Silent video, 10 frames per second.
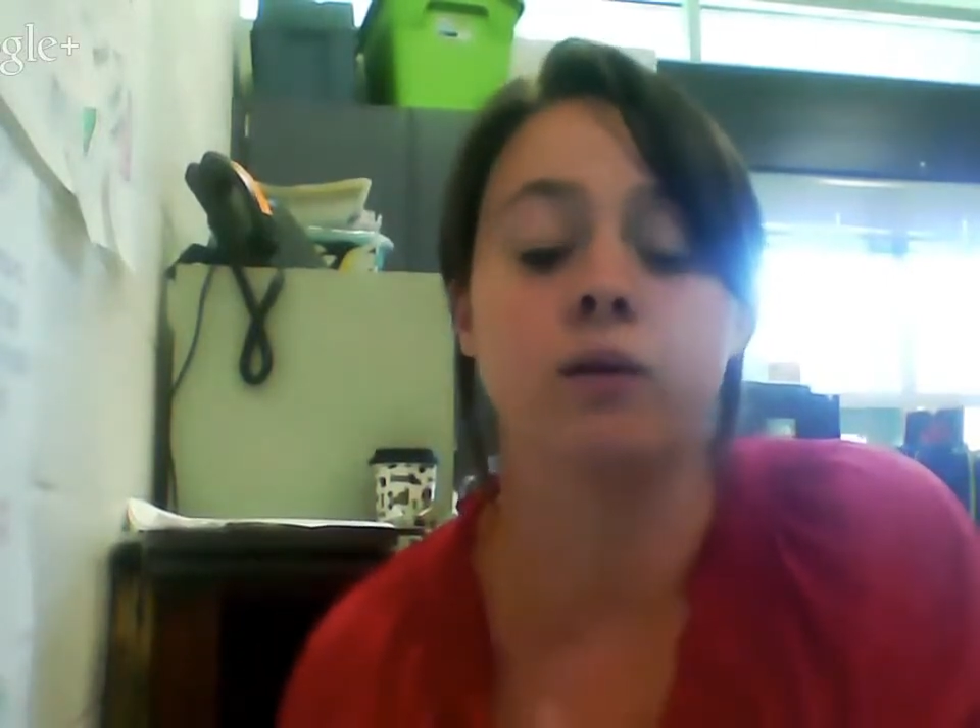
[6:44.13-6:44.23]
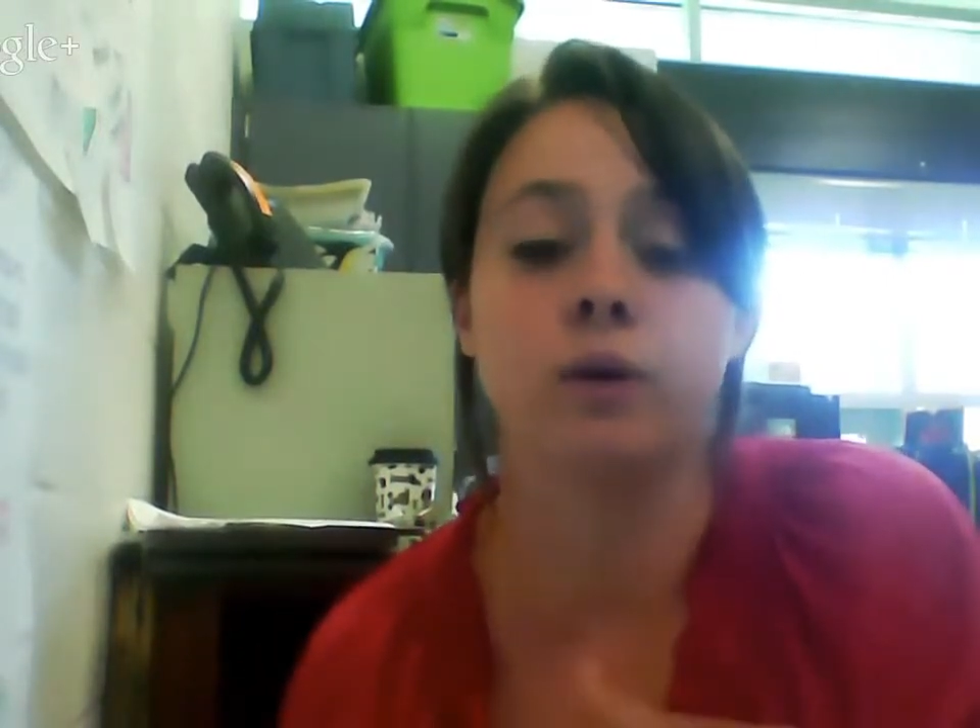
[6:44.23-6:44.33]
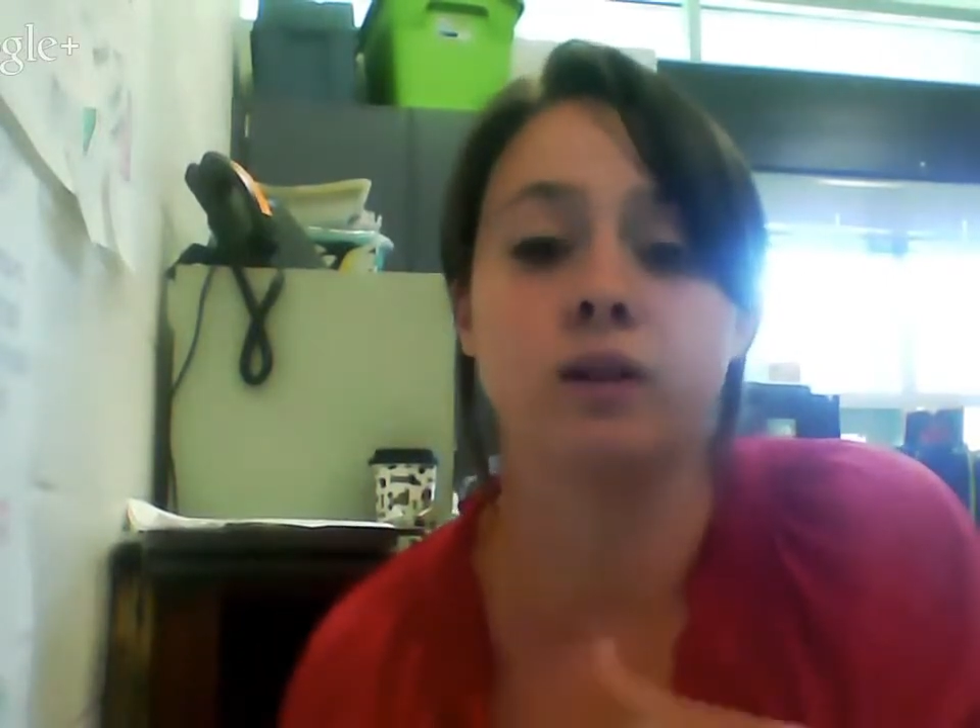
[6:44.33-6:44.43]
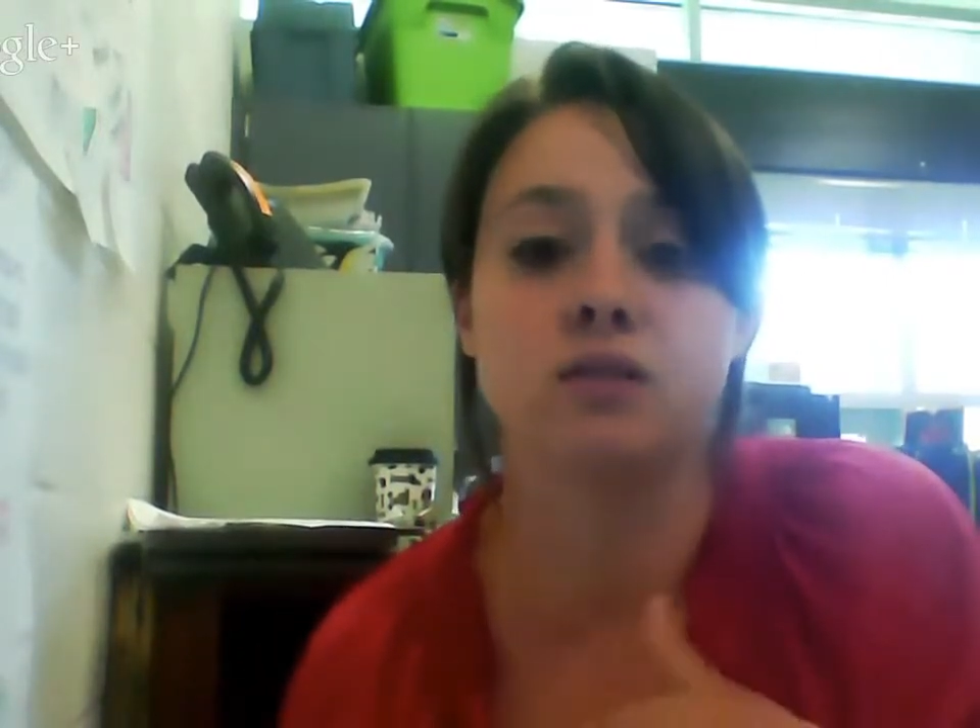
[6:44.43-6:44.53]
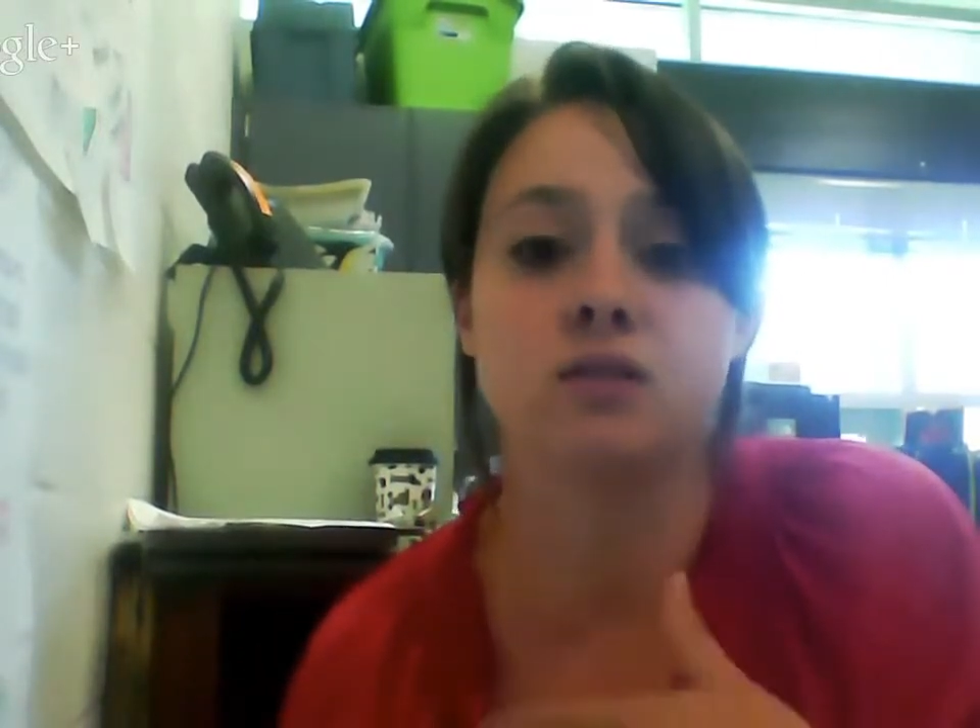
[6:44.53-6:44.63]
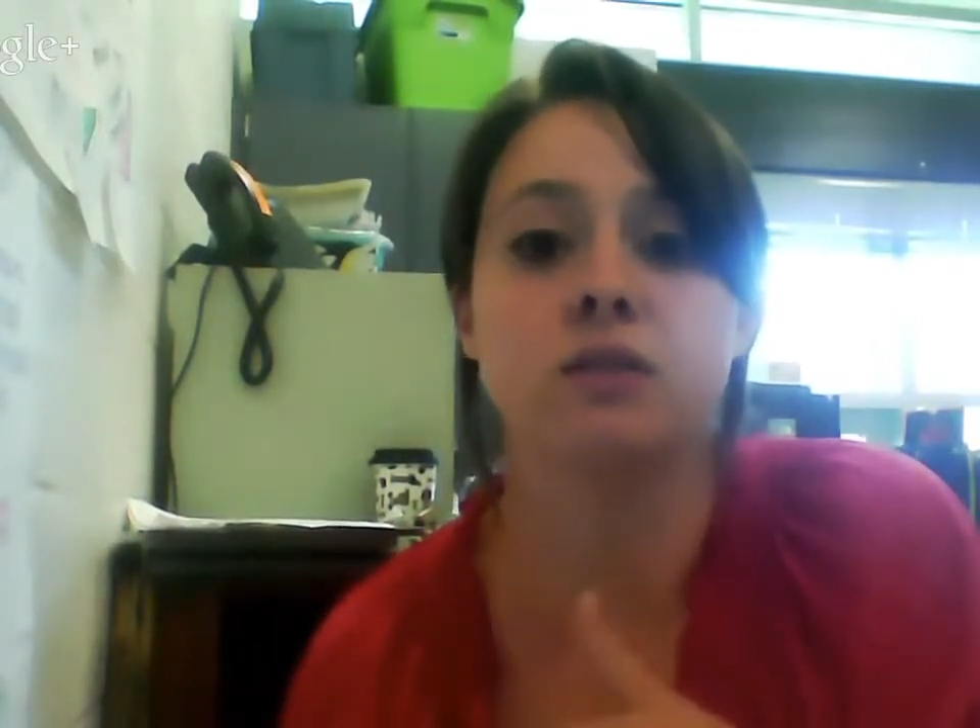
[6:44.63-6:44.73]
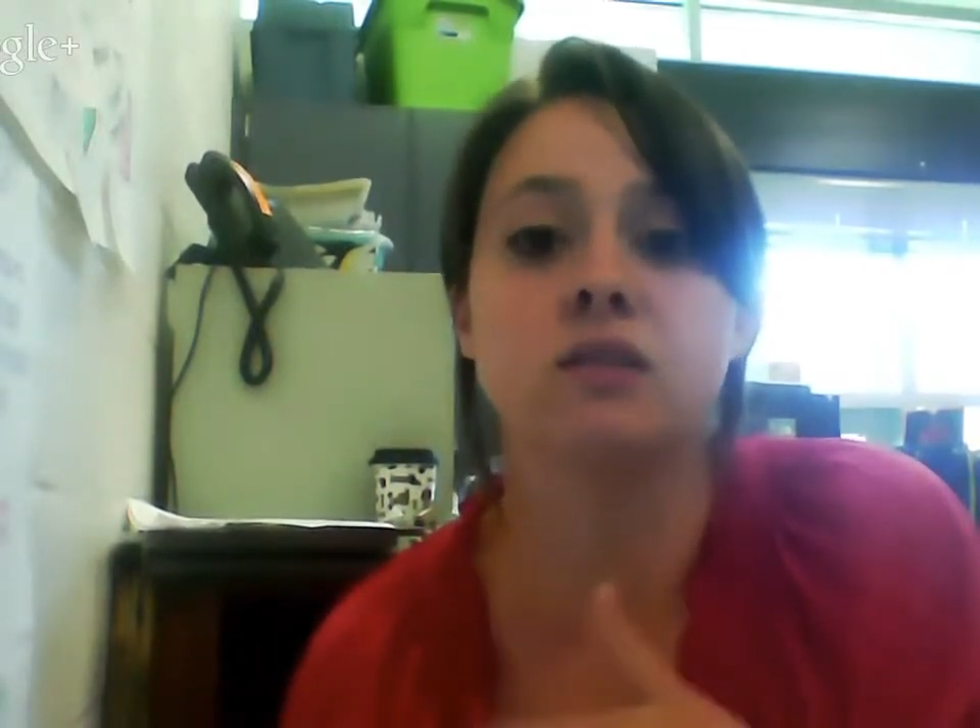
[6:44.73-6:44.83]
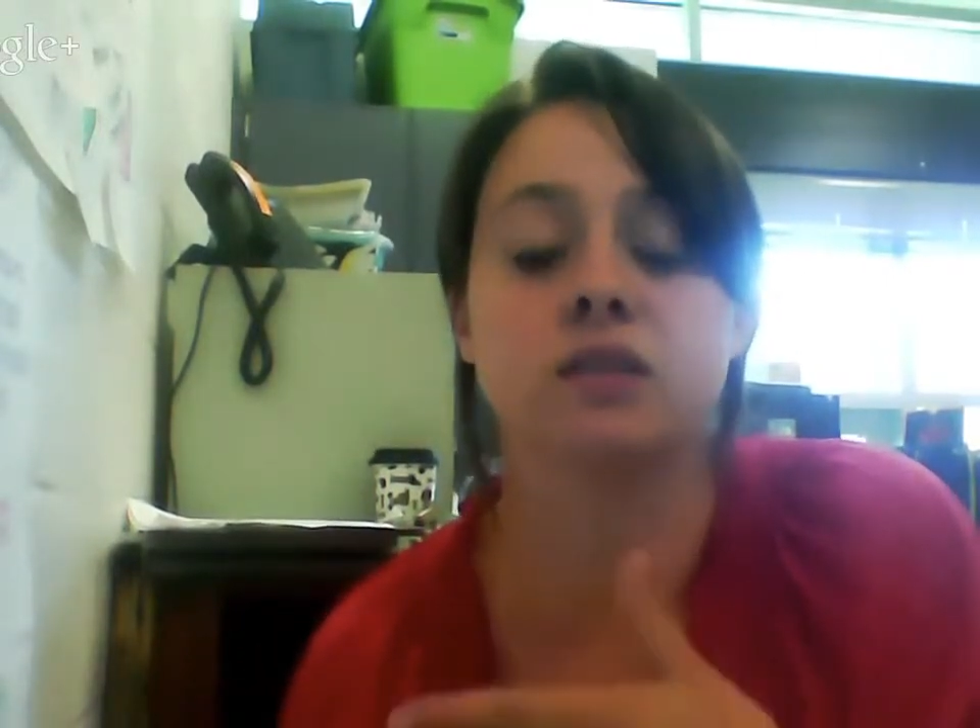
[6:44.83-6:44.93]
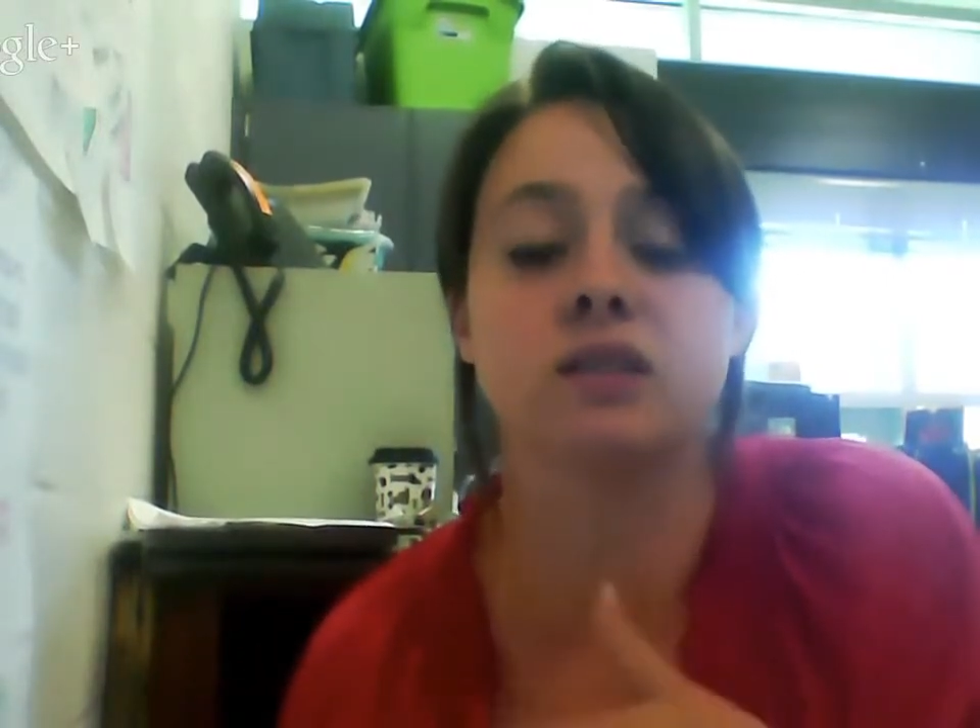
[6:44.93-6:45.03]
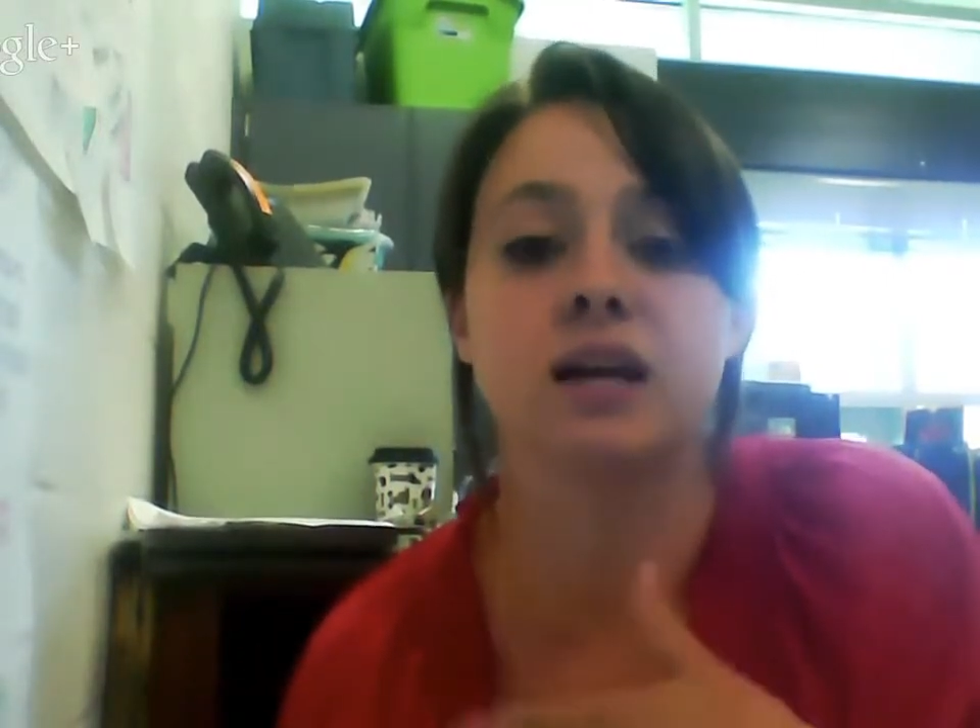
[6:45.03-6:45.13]
when the students
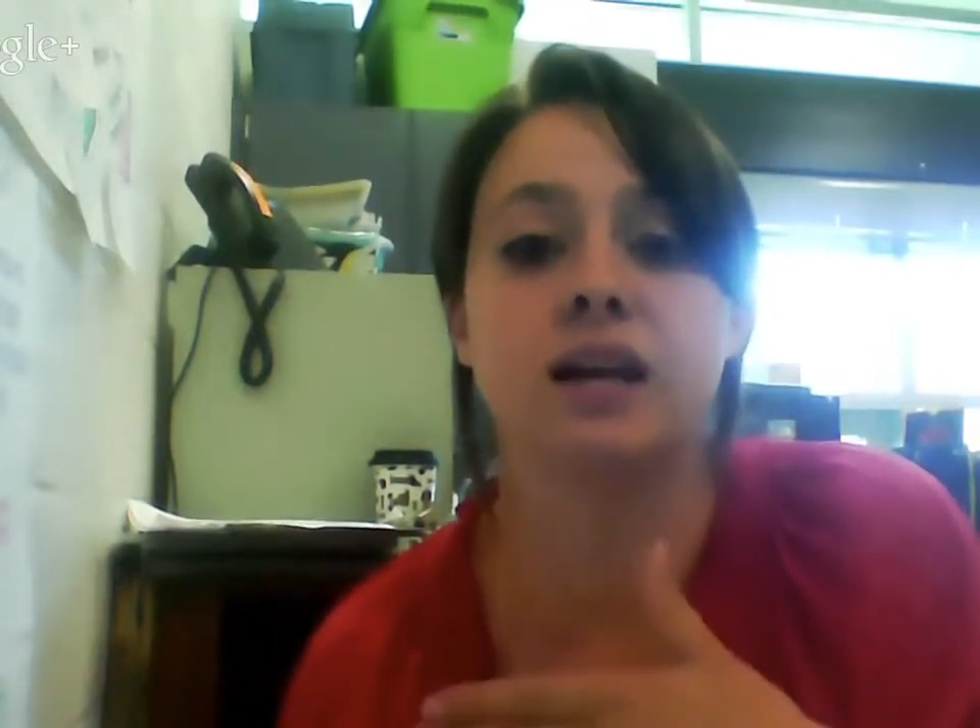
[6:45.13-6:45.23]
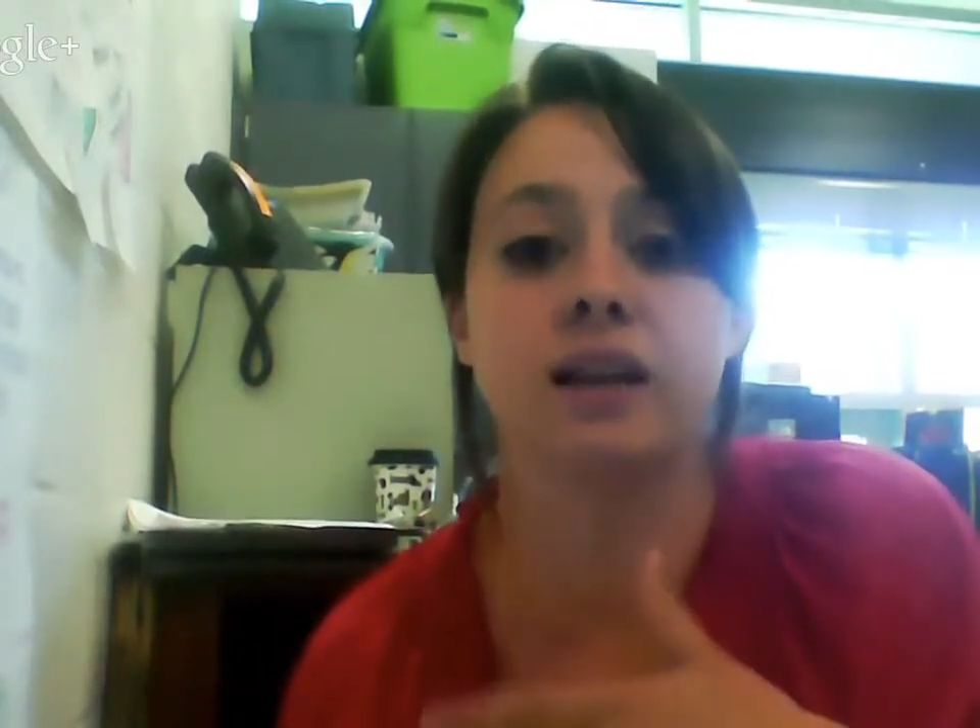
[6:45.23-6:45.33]
are done,